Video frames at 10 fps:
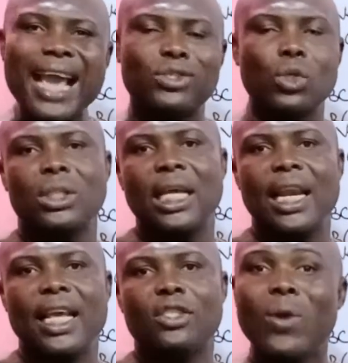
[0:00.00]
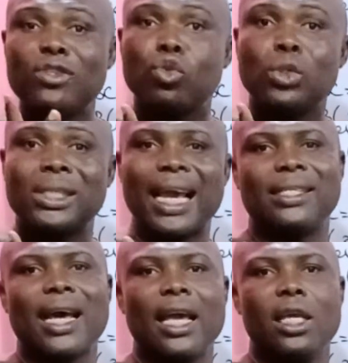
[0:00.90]
isosceles, where three sides
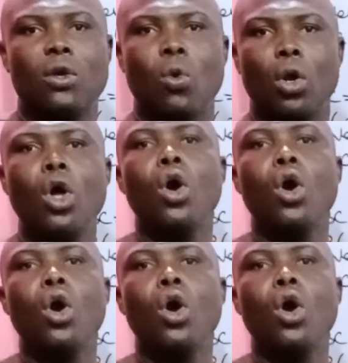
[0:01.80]
are equal,